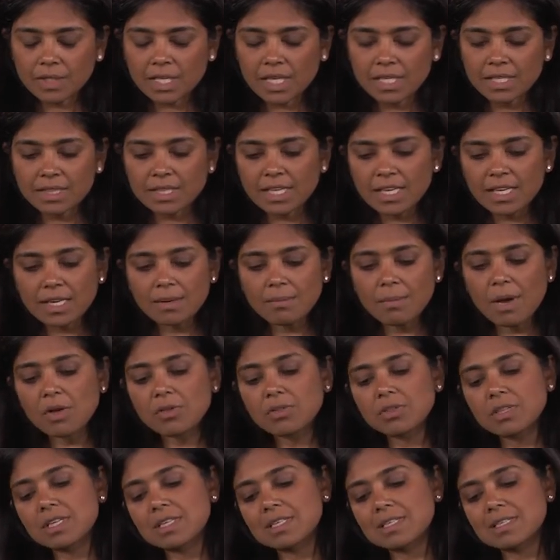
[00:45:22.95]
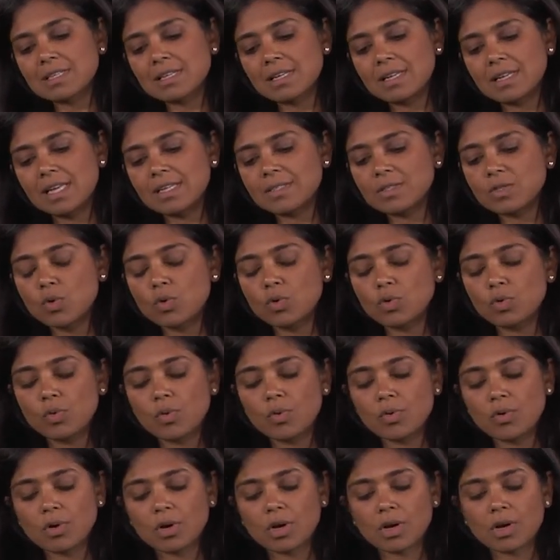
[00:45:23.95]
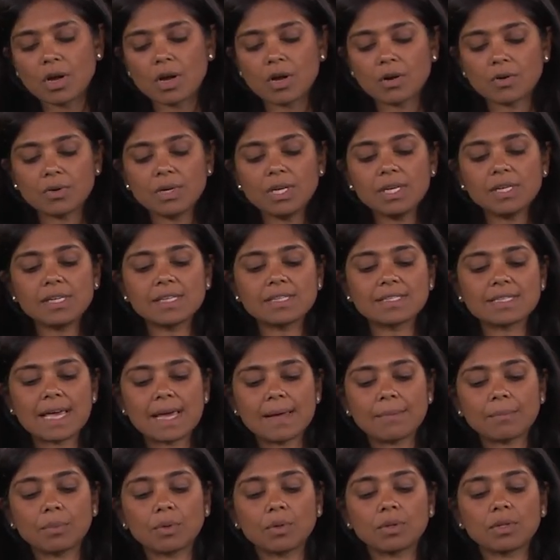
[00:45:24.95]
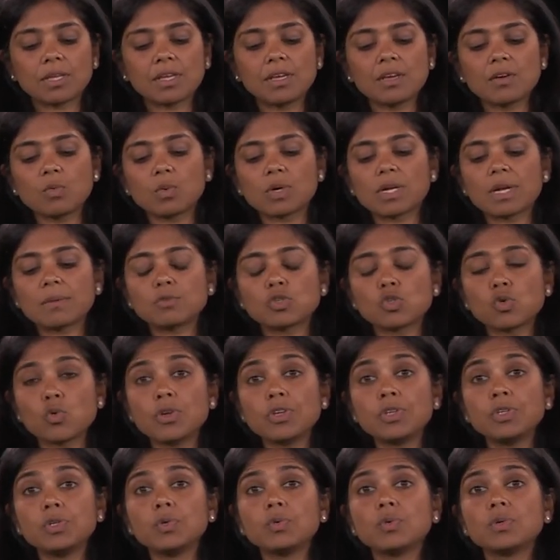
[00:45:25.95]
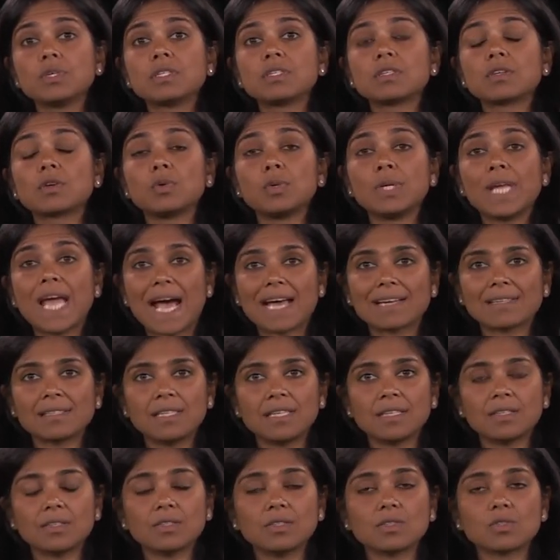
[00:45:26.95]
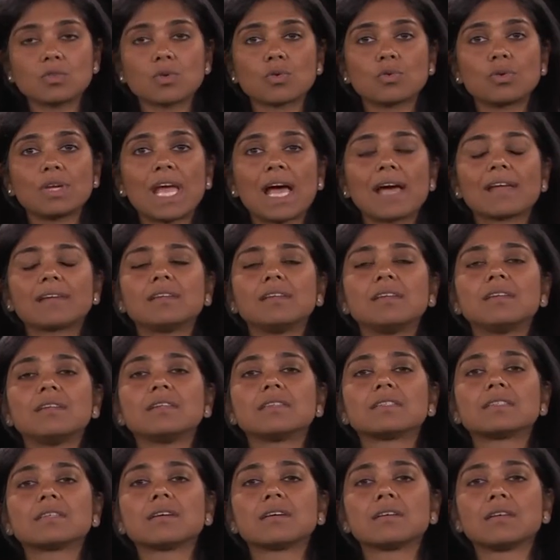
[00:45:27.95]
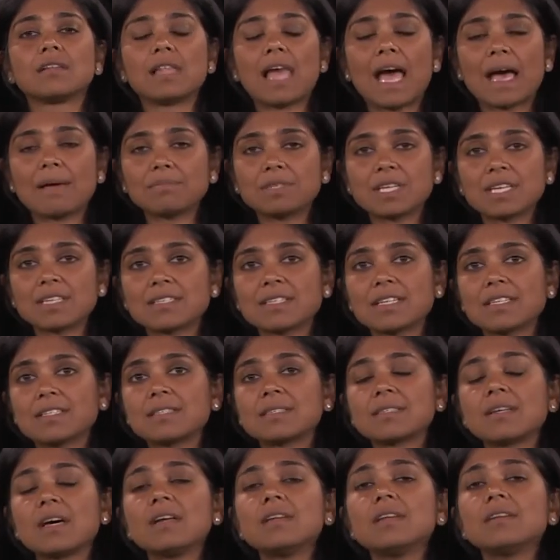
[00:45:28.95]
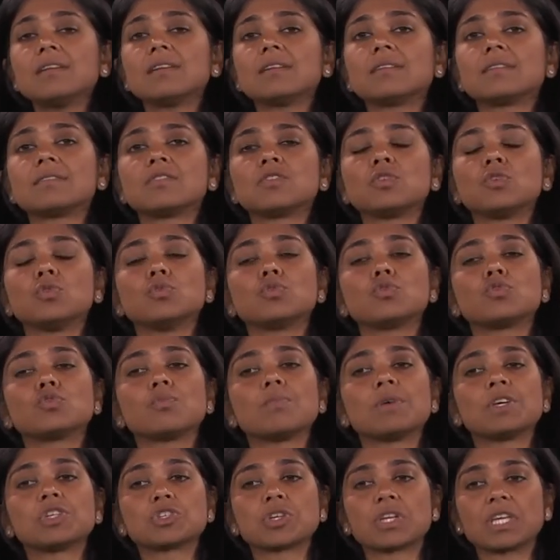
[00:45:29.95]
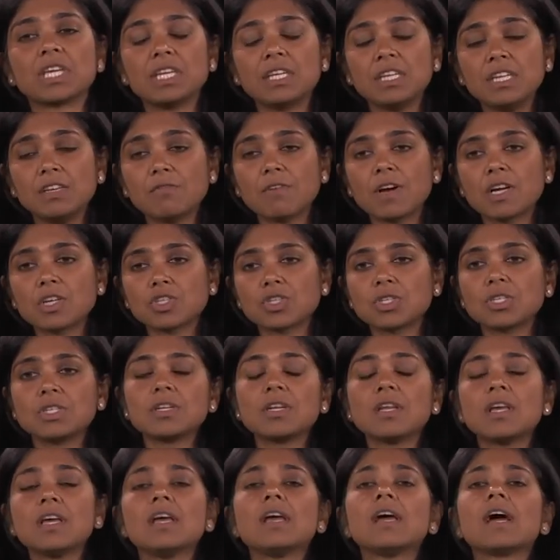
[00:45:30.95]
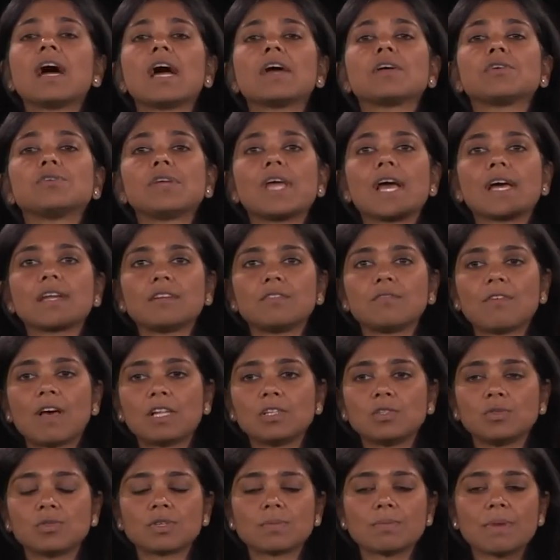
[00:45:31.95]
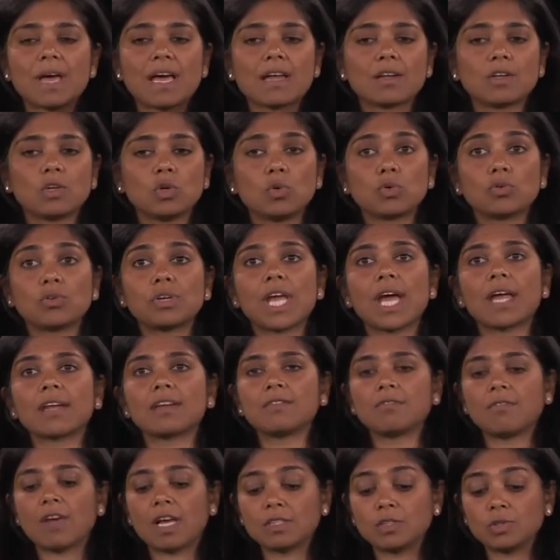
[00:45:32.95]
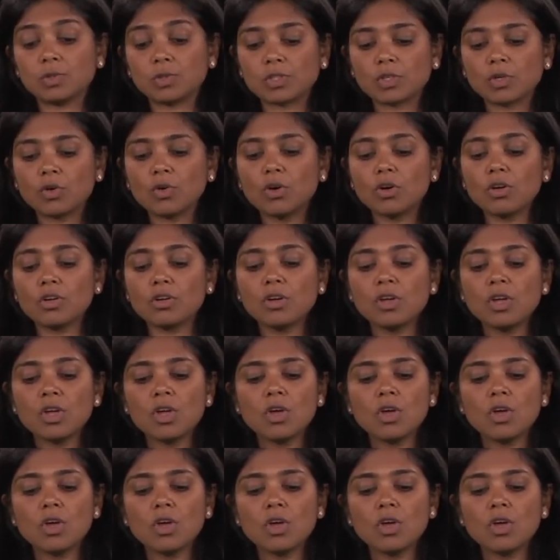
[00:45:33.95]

in thinking about this, let's go to a, a, concrete example. Here, what I'm showing you is creatinine. So creatinine is a lab test that's done. It's used to measure kidney function. High creatinine values are bad, low creatinine values are good.